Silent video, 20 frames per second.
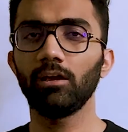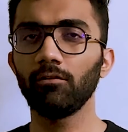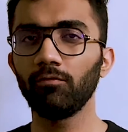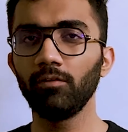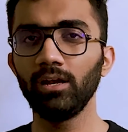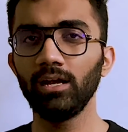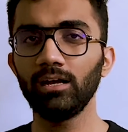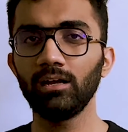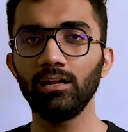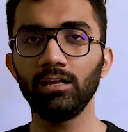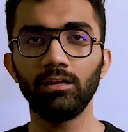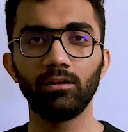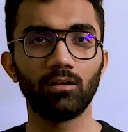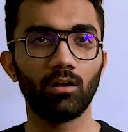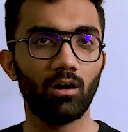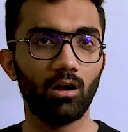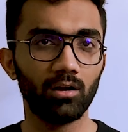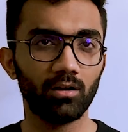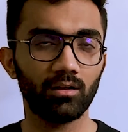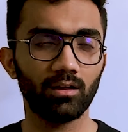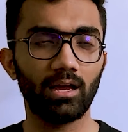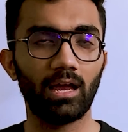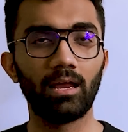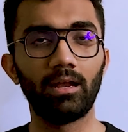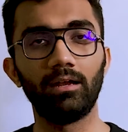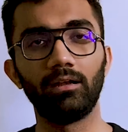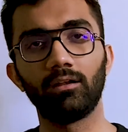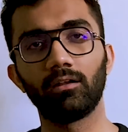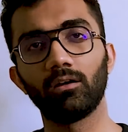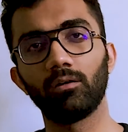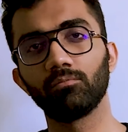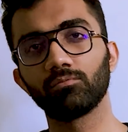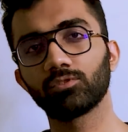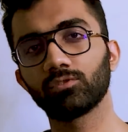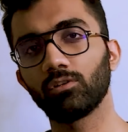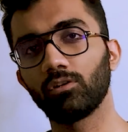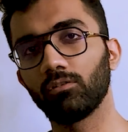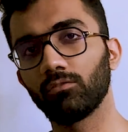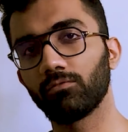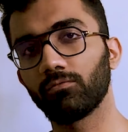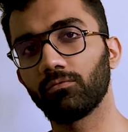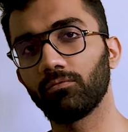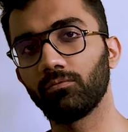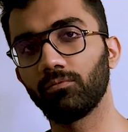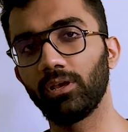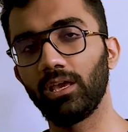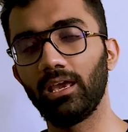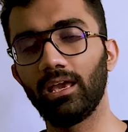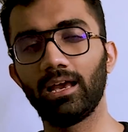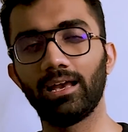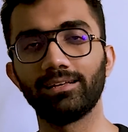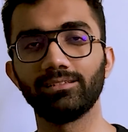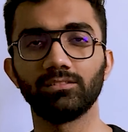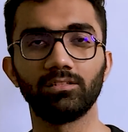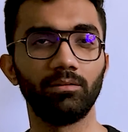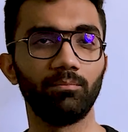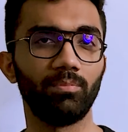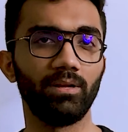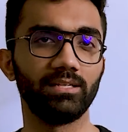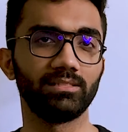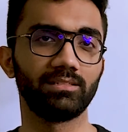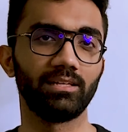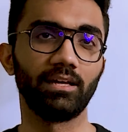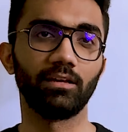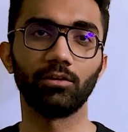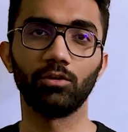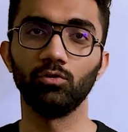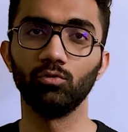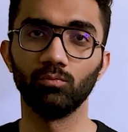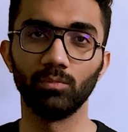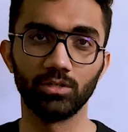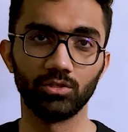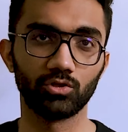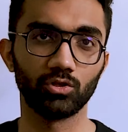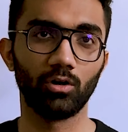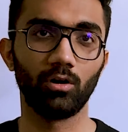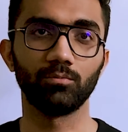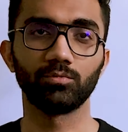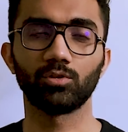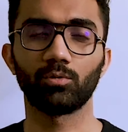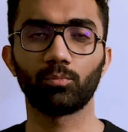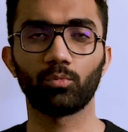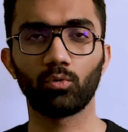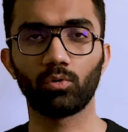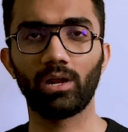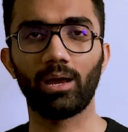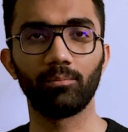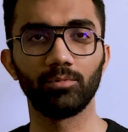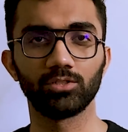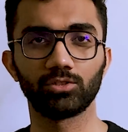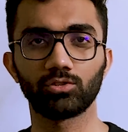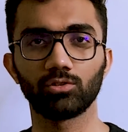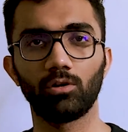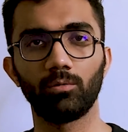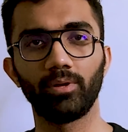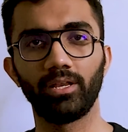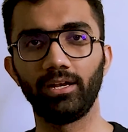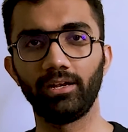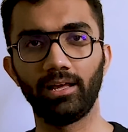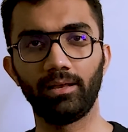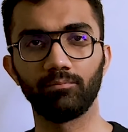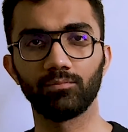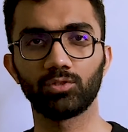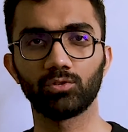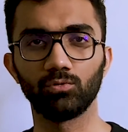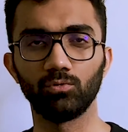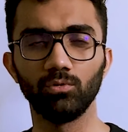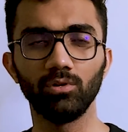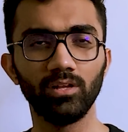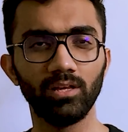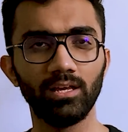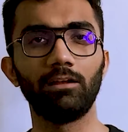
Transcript: definitely not in terms of AI is replacing human jobs or programmers job anytime soon.